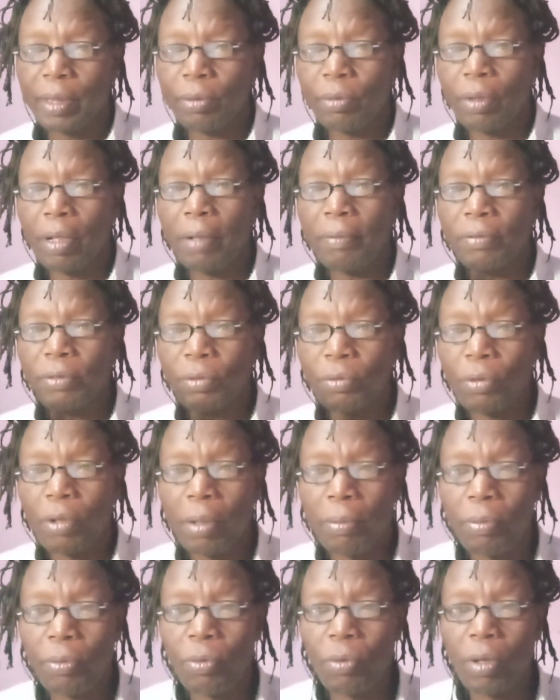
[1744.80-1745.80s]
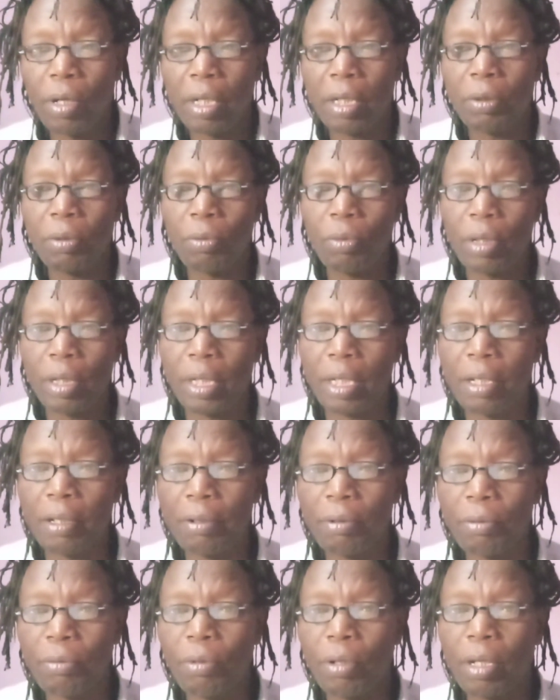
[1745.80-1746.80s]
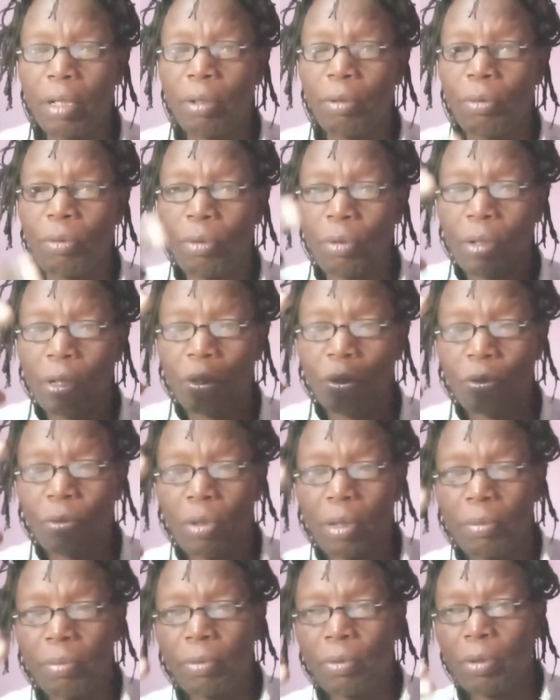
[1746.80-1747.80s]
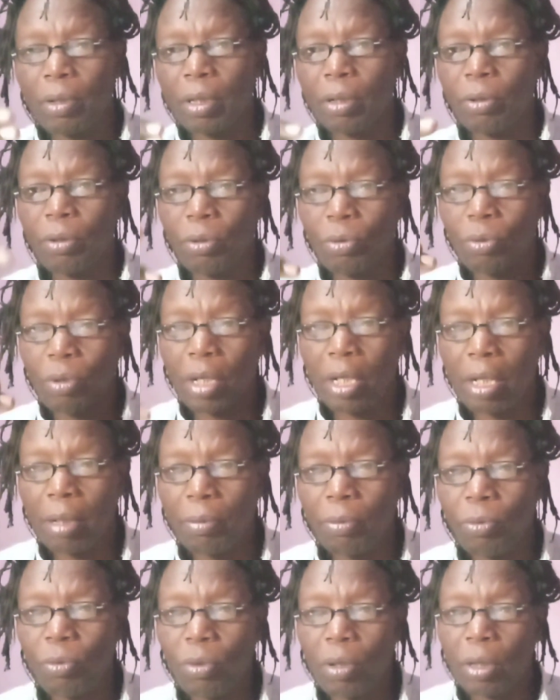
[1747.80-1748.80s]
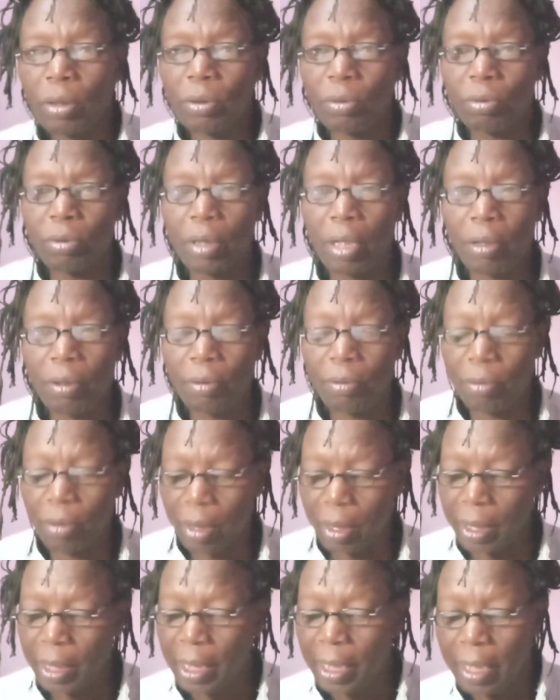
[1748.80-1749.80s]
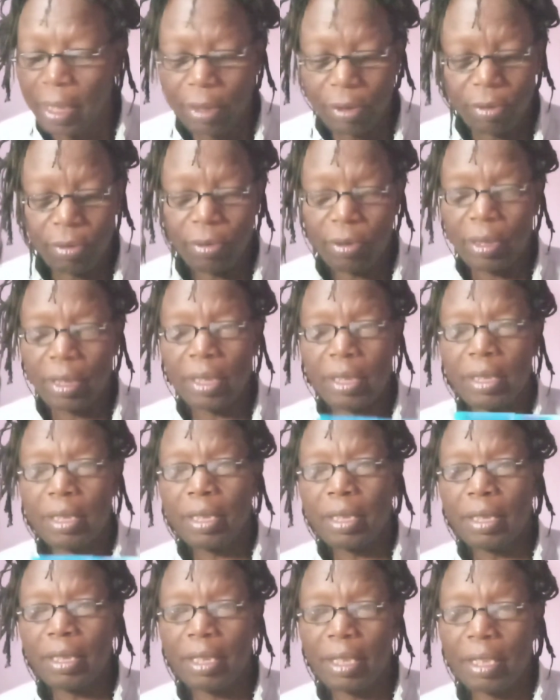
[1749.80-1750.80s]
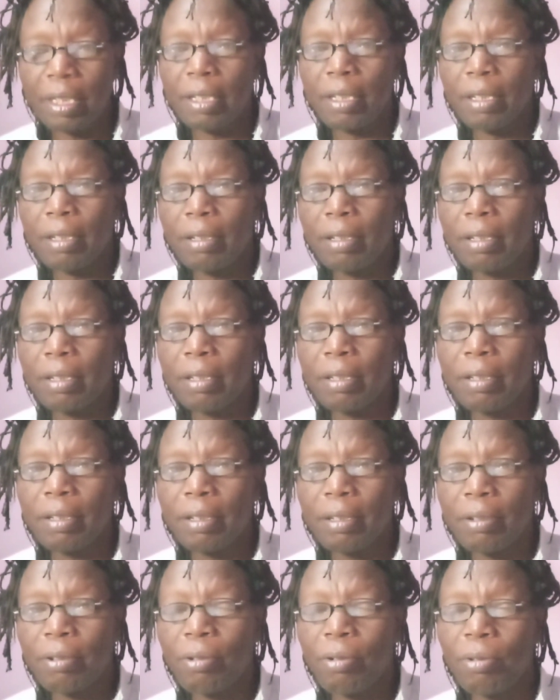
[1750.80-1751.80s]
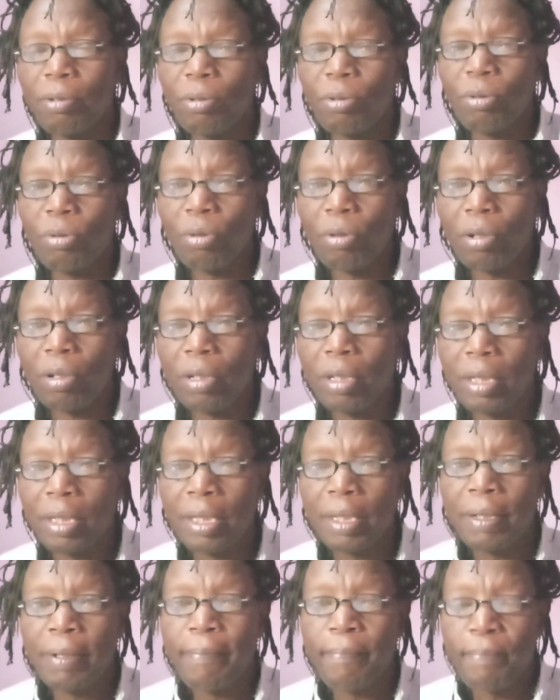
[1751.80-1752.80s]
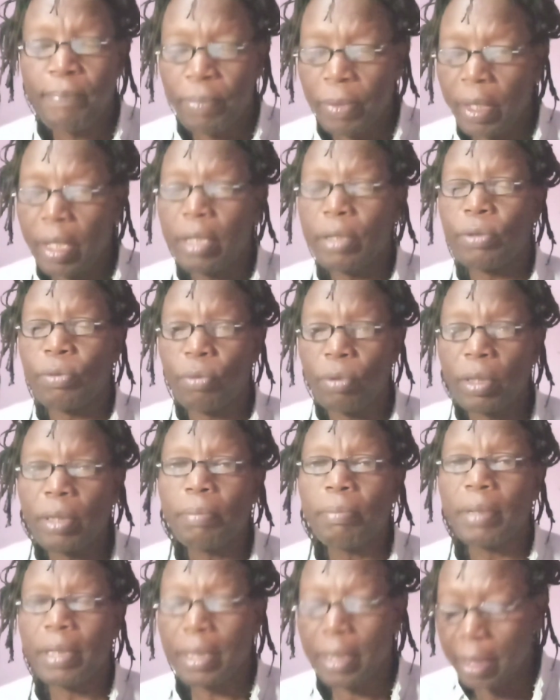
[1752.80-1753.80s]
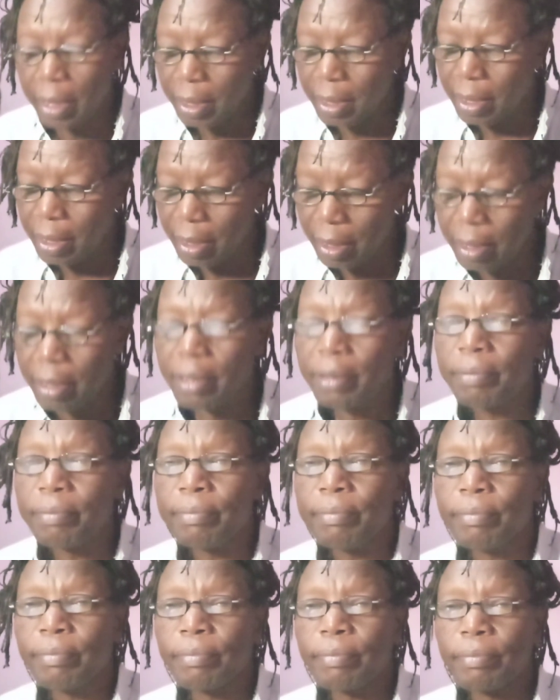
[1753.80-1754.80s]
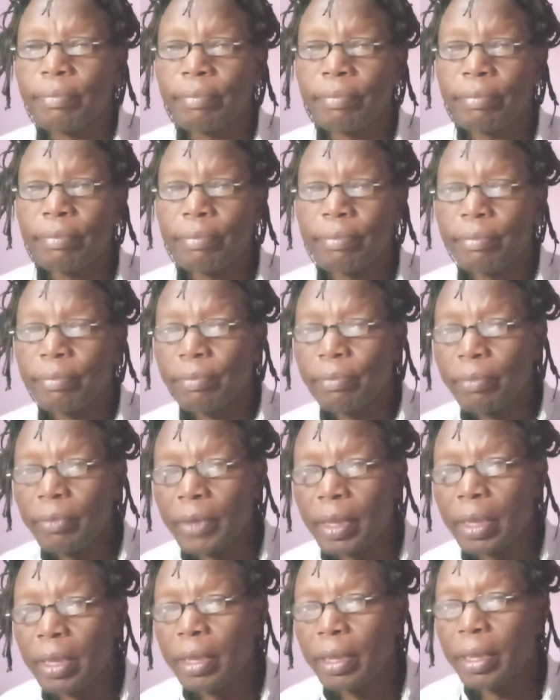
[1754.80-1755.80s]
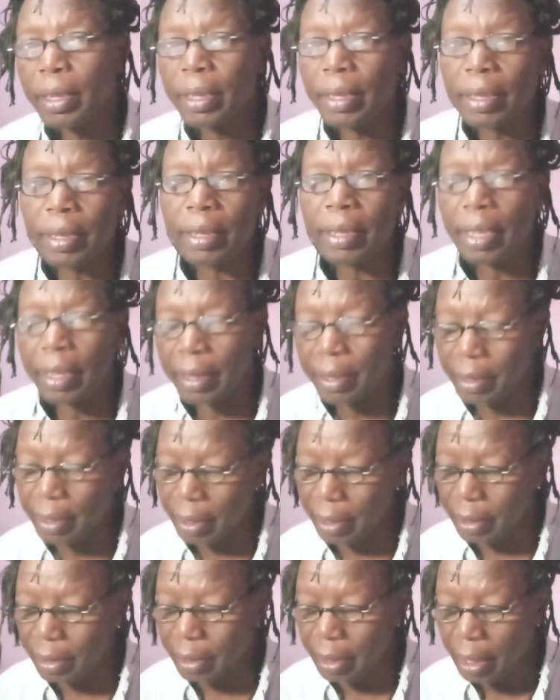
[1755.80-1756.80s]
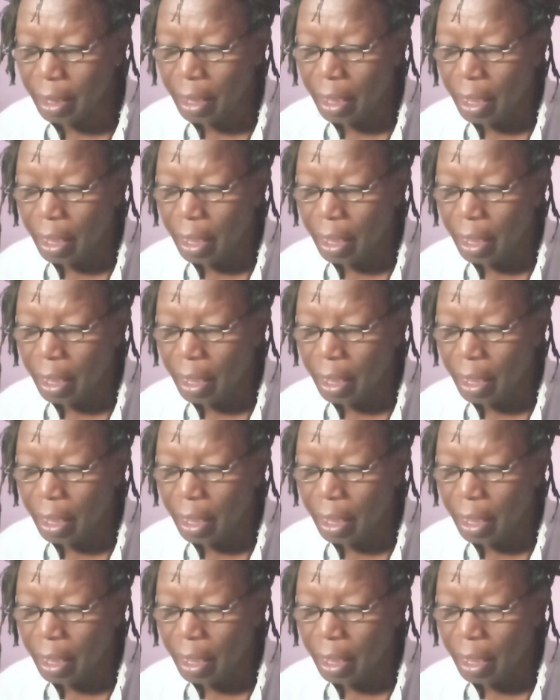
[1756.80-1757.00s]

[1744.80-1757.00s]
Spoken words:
We have two up quark, one down quark, two up quark, or one up quark, two down quark. So this thing called gluon is what mediates it, this exchange.